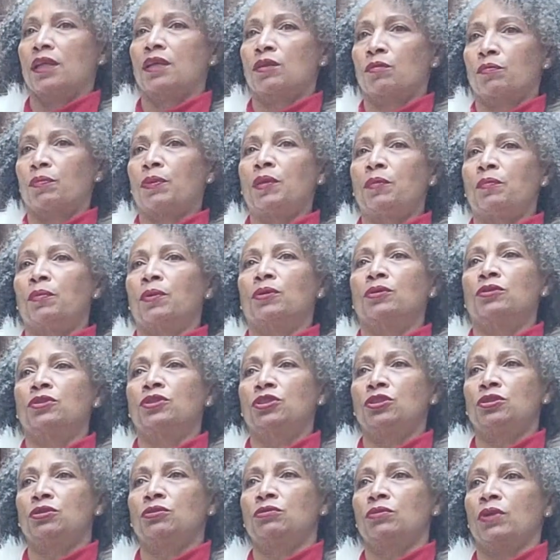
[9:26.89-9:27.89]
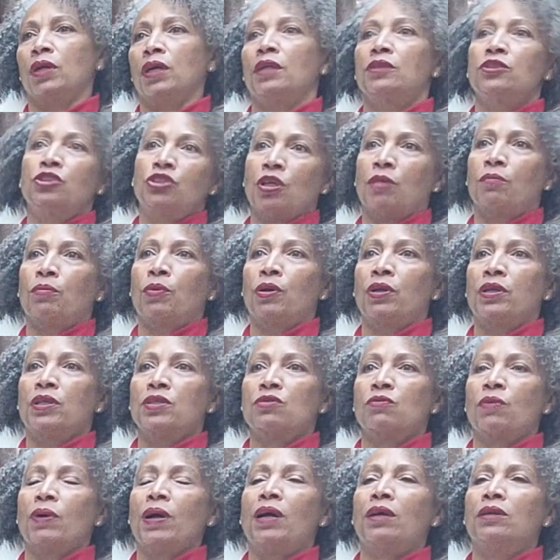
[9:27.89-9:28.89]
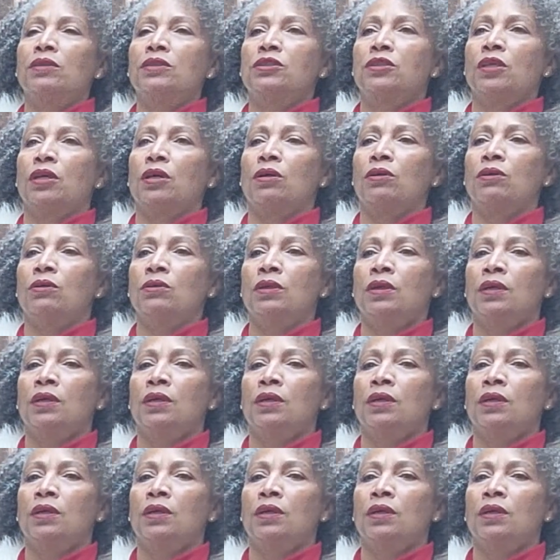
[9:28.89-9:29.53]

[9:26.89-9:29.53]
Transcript: other people to jump on as well. So